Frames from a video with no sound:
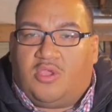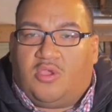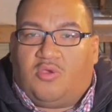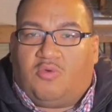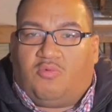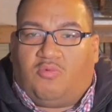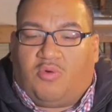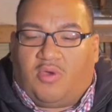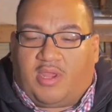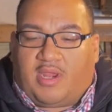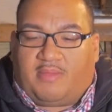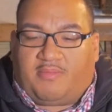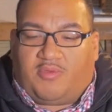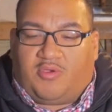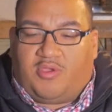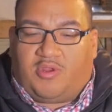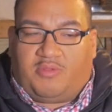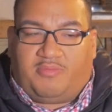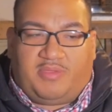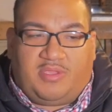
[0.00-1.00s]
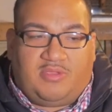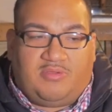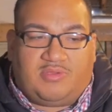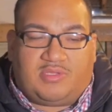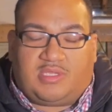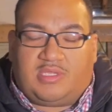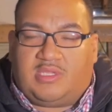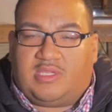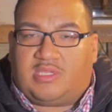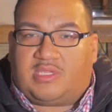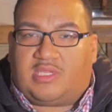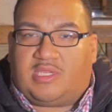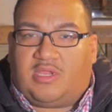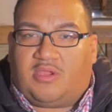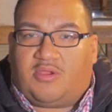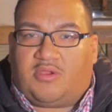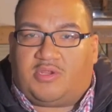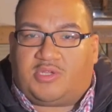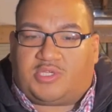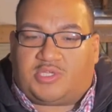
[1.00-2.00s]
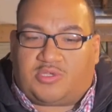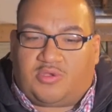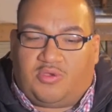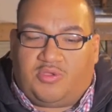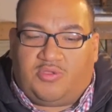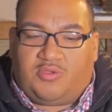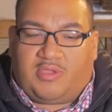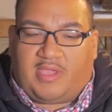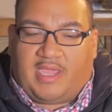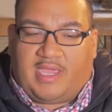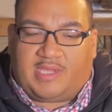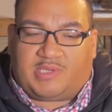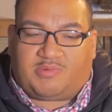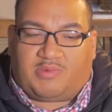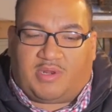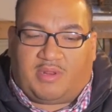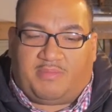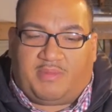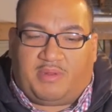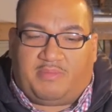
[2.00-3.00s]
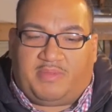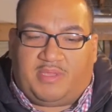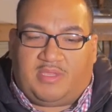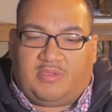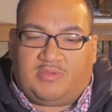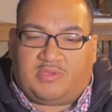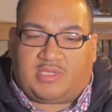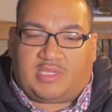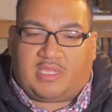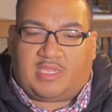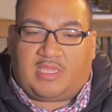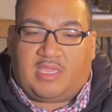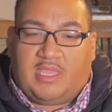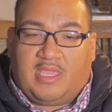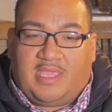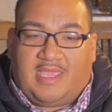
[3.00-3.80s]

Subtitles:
what I'm going to be using this year and show you guys what I'm going to be using.